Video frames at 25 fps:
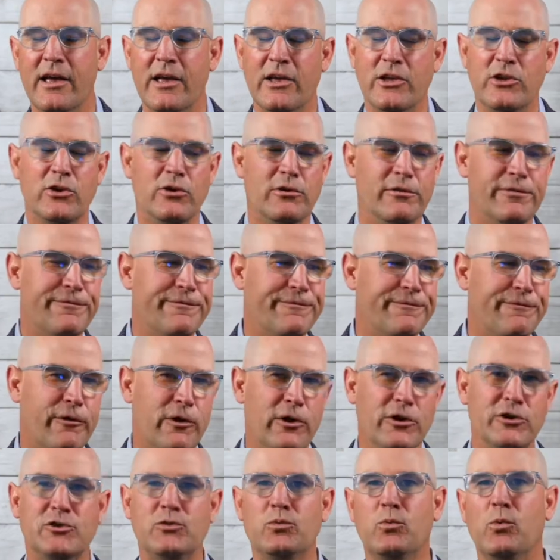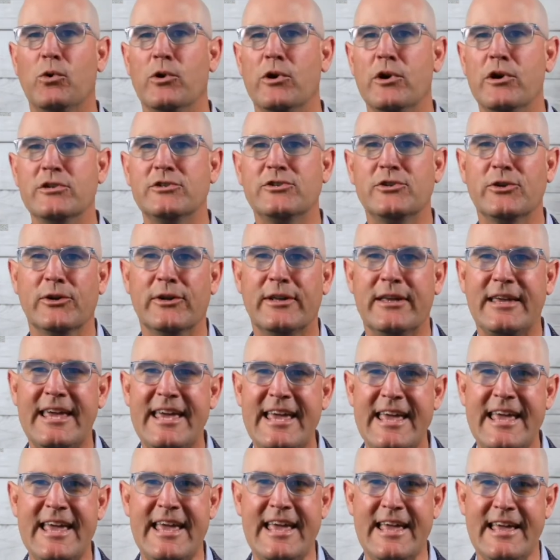Your first words are
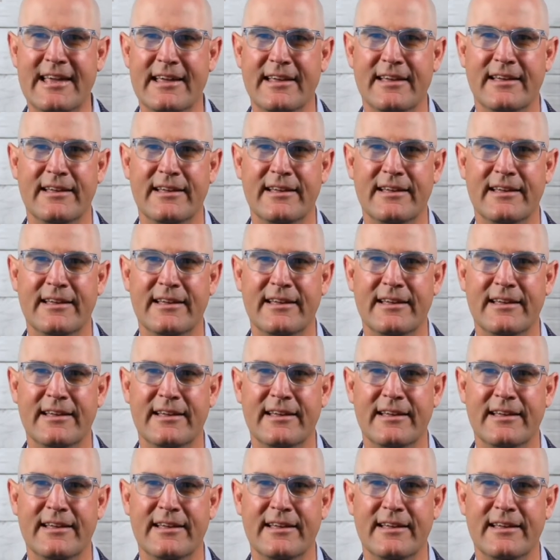key.